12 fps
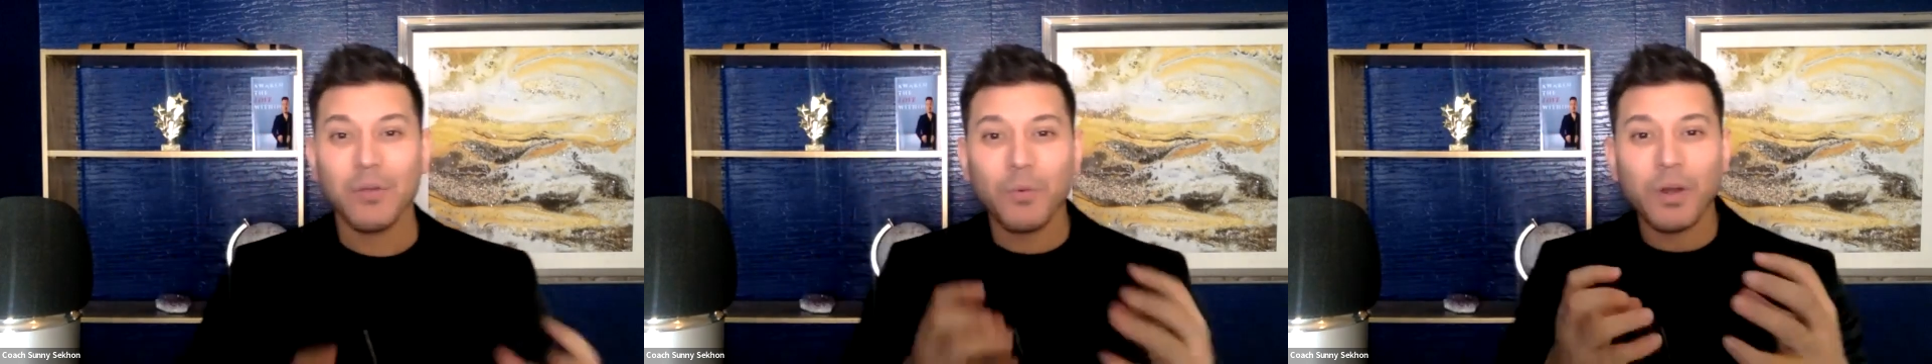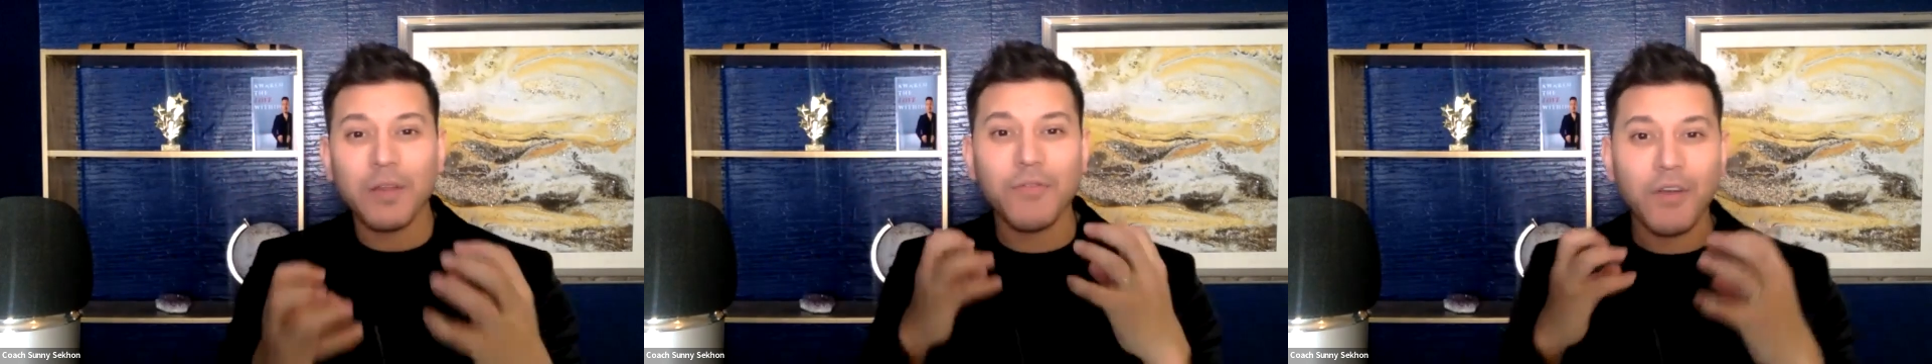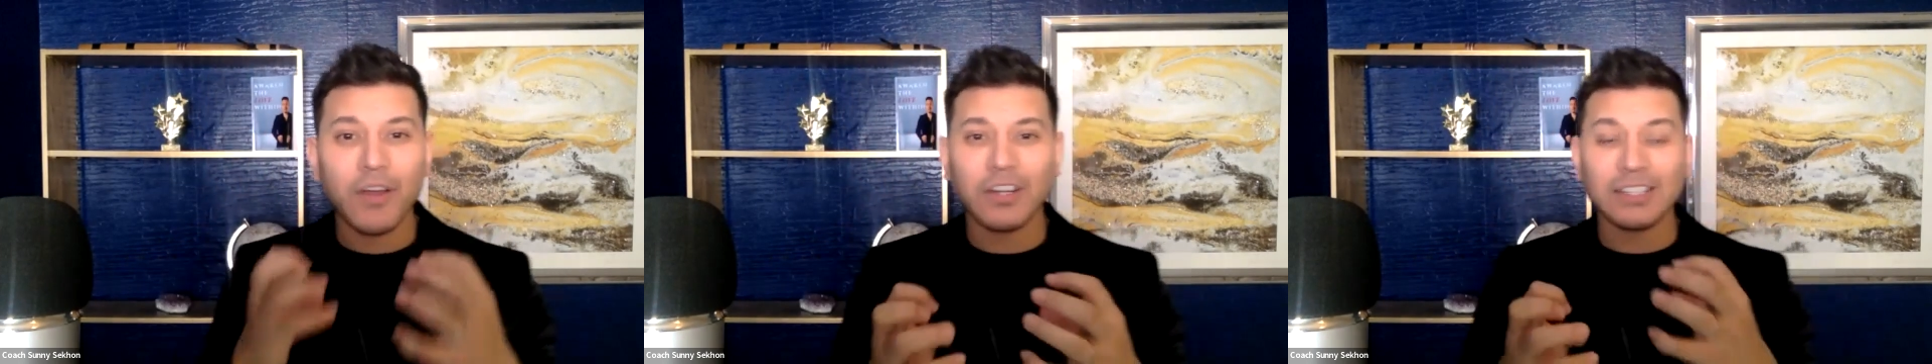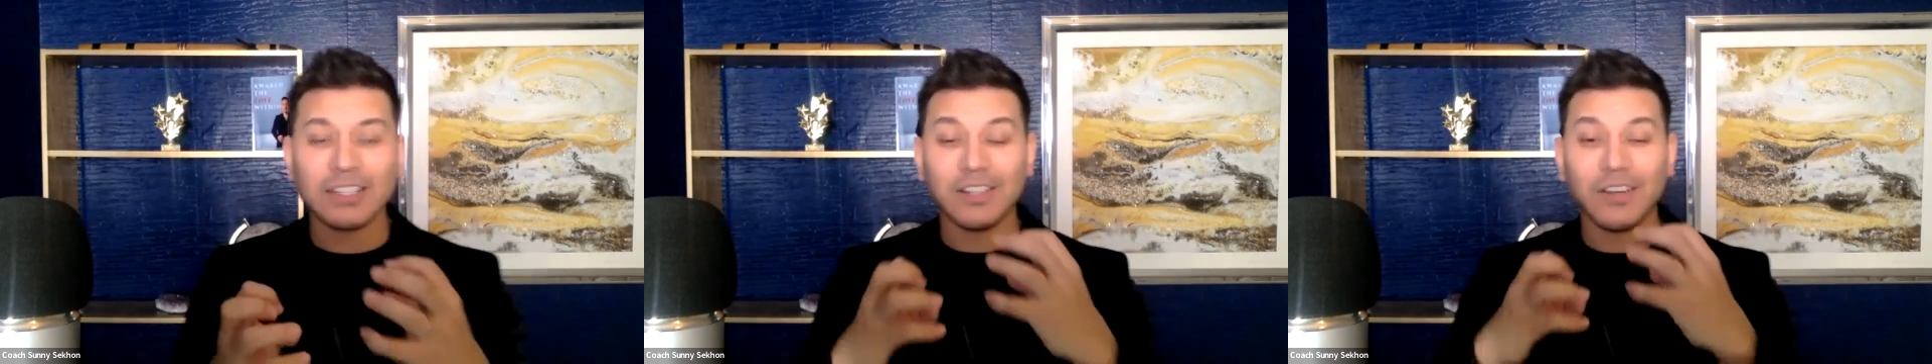We want to
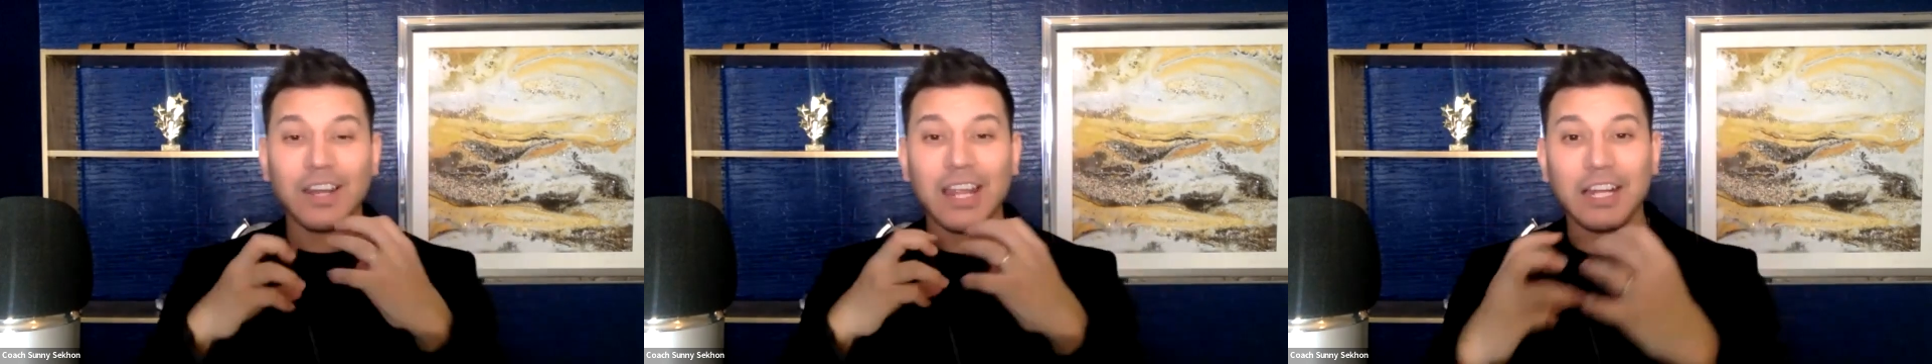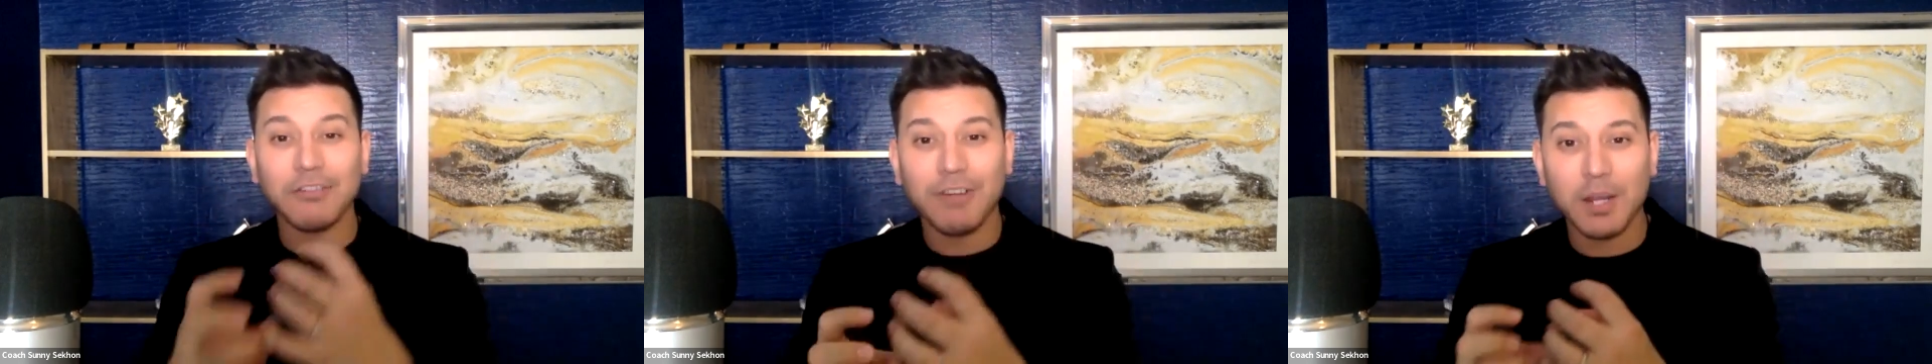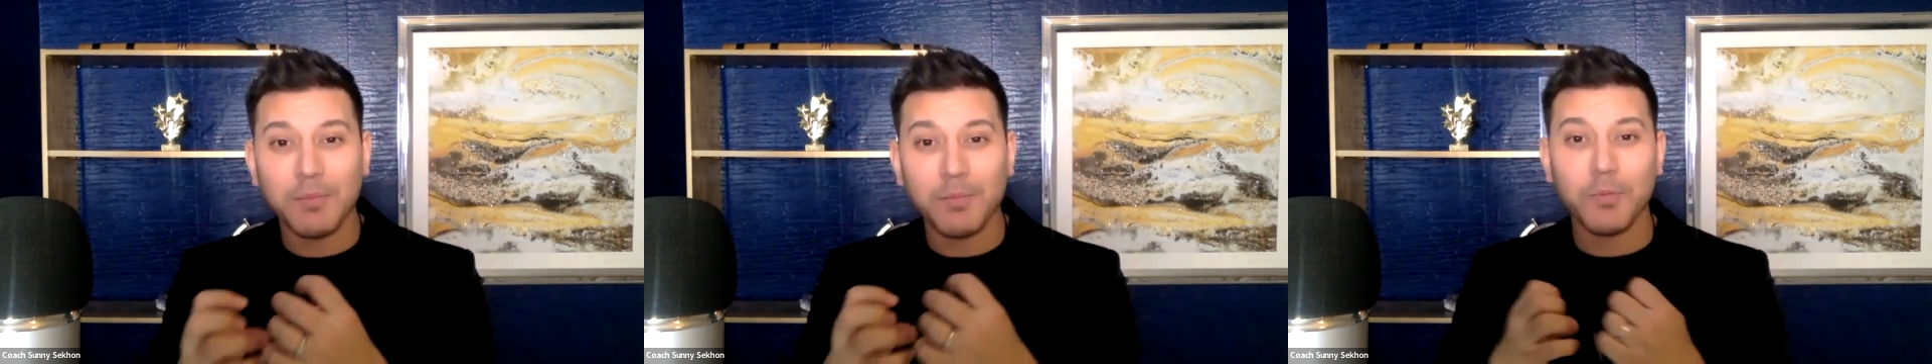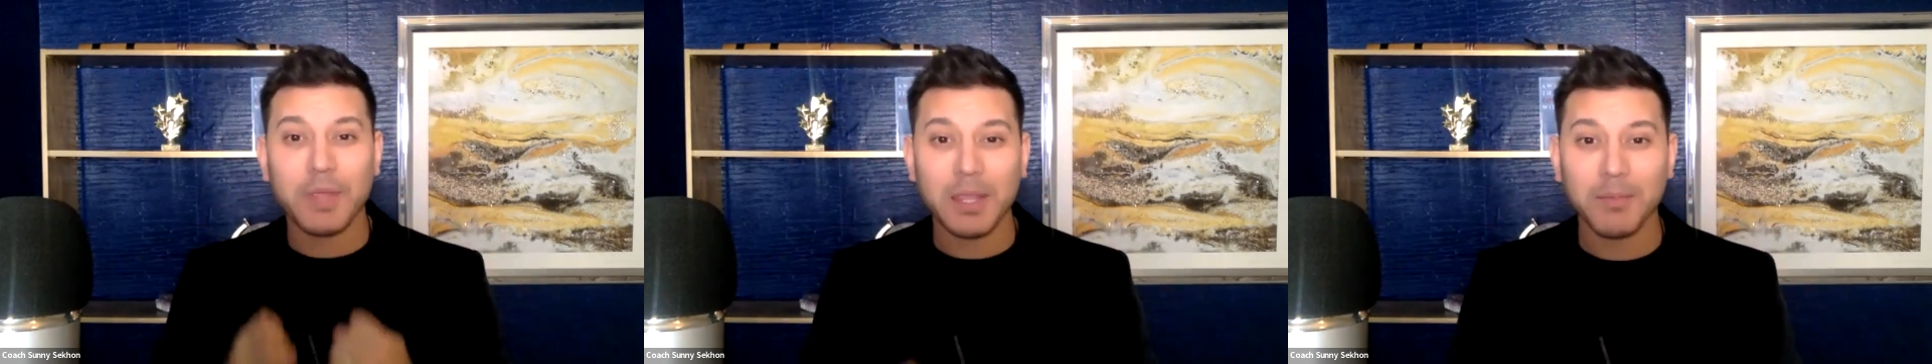focus on
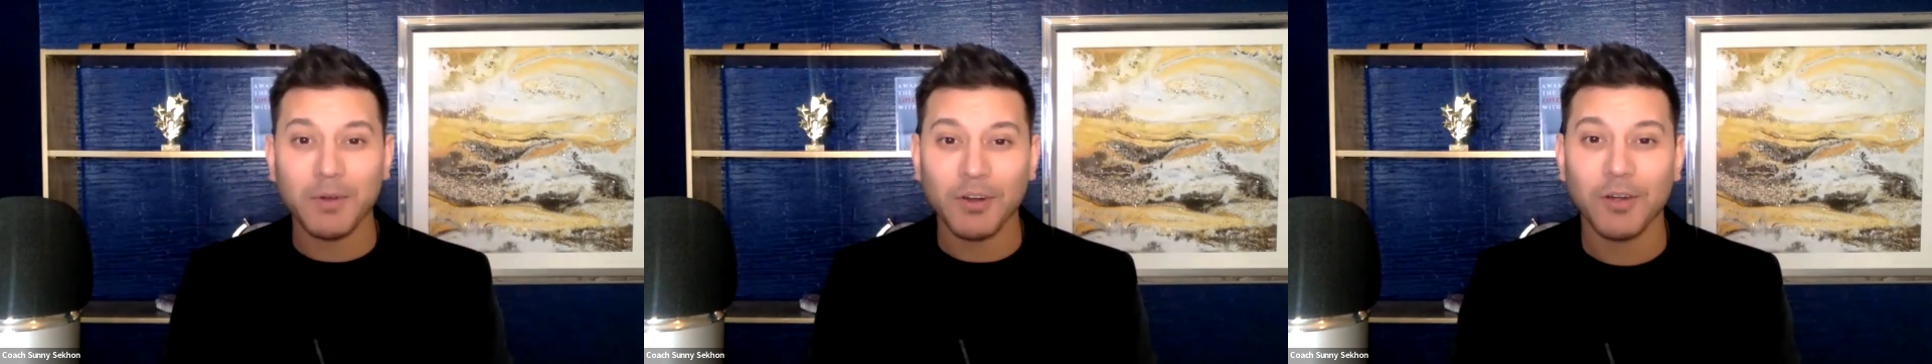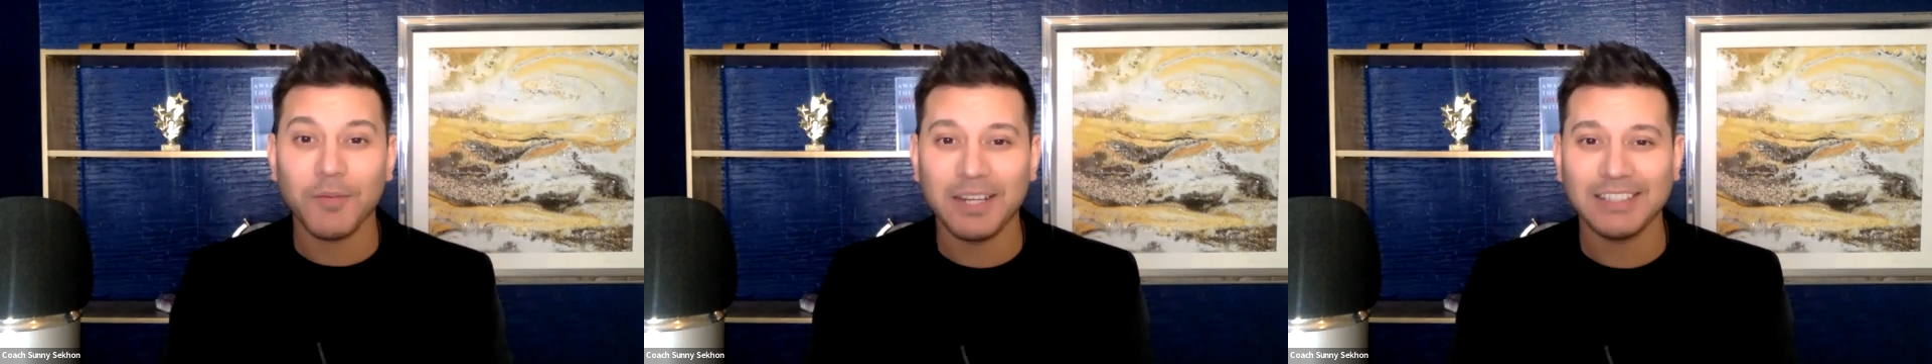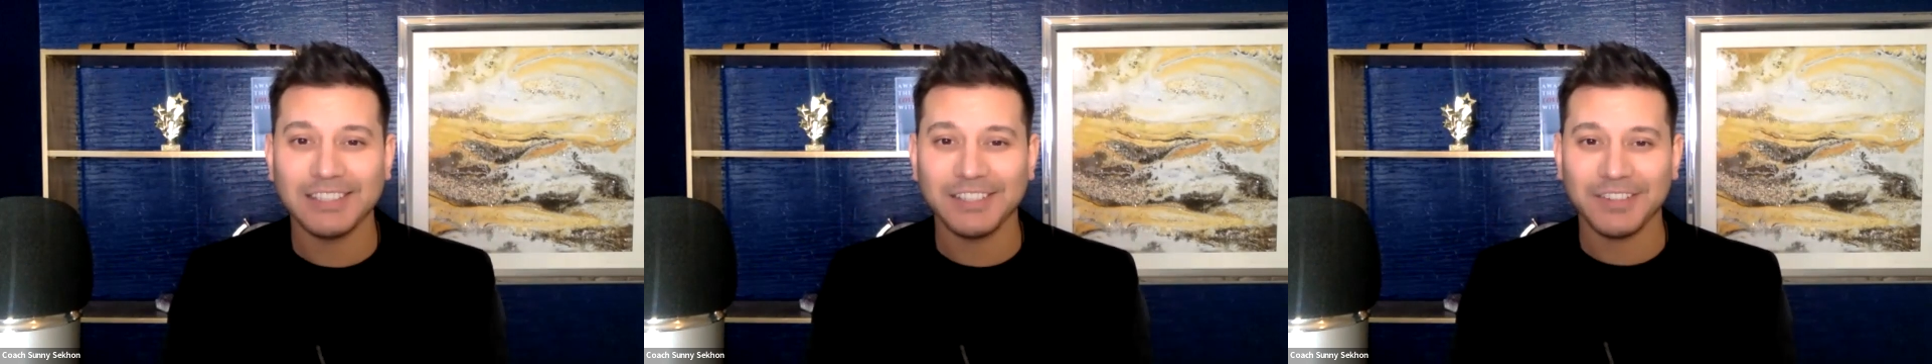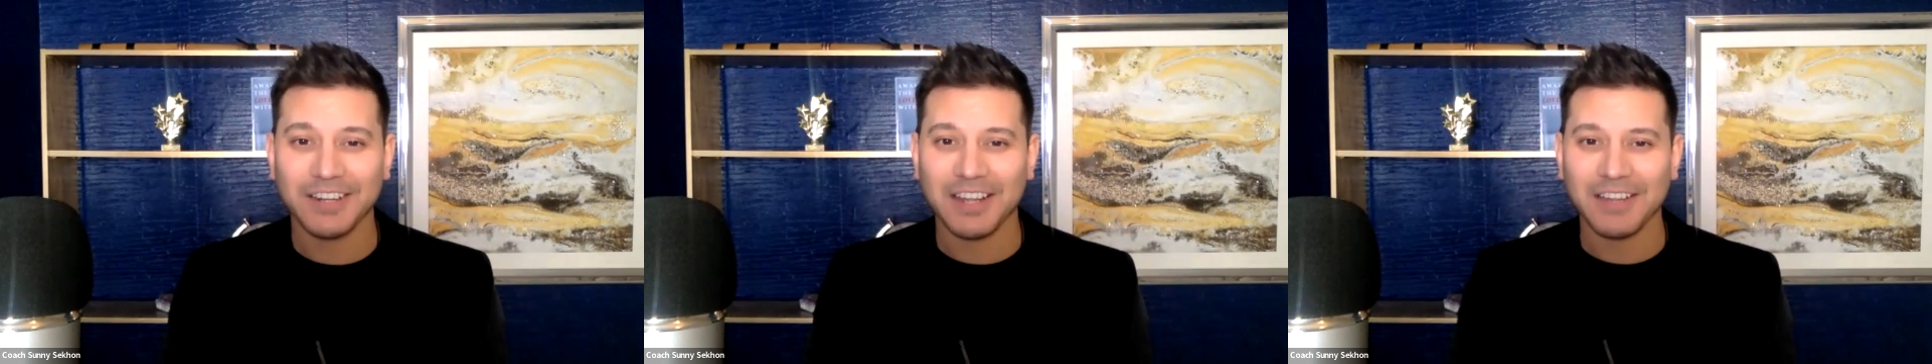incredible people coming into
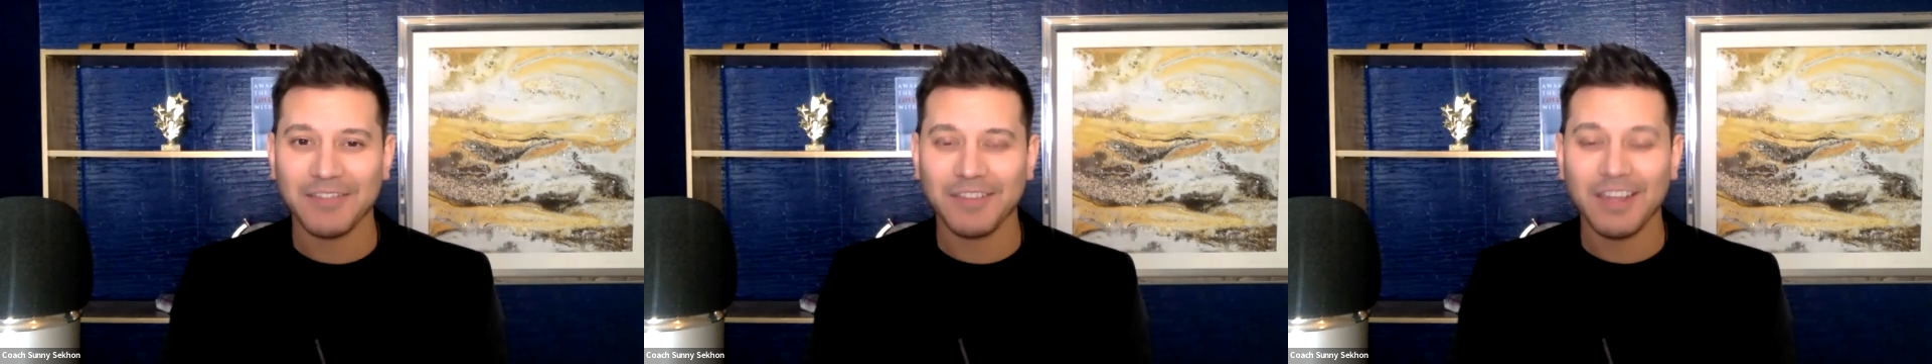your life.